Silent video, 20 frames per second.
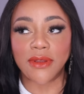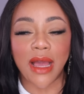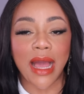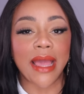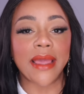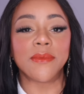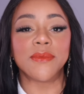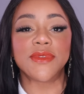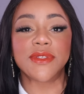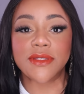
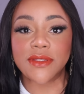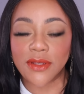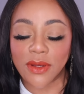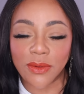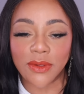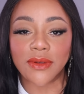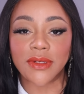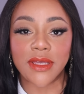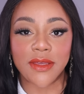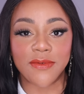I am
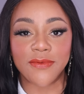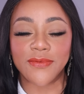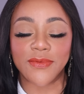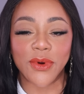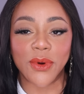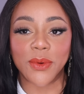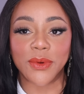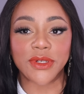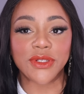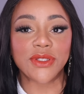so looking
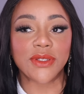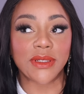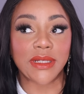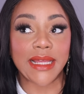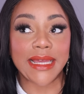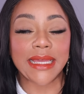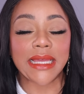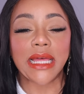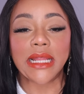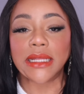forward to
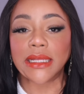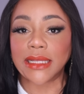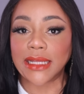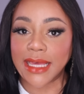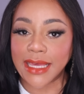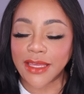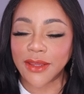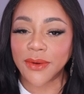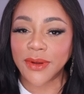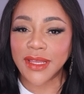like
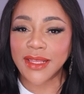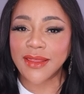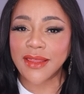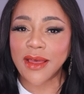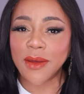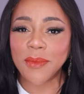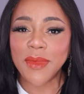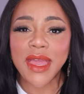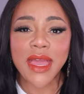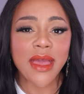layering
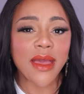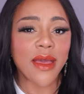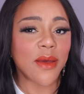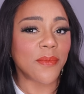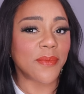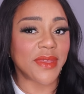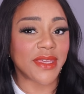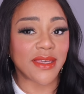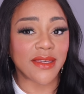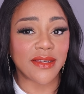them
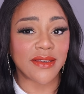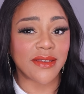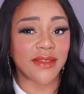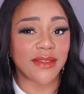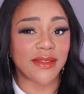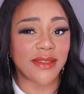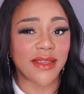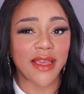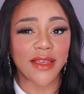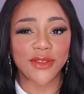
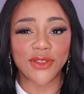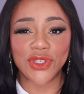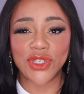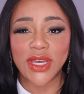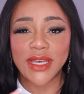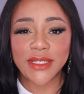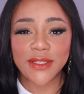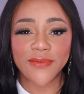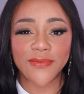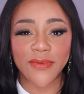because
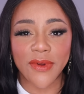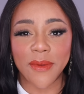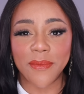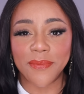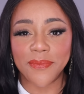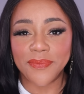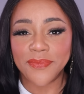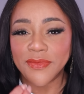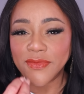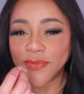just
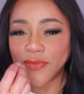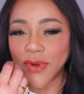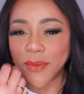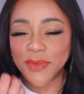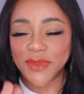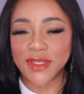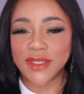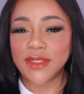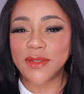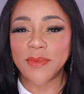from
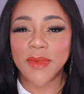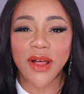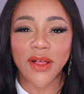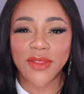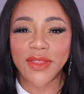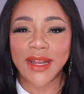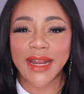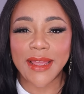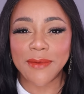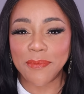the
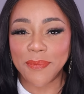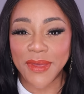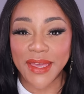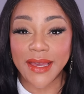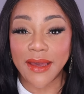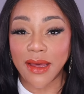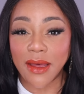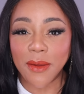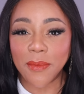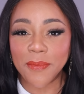smell that I
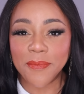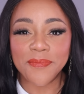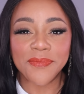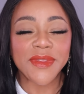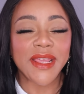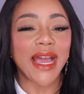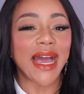pick up,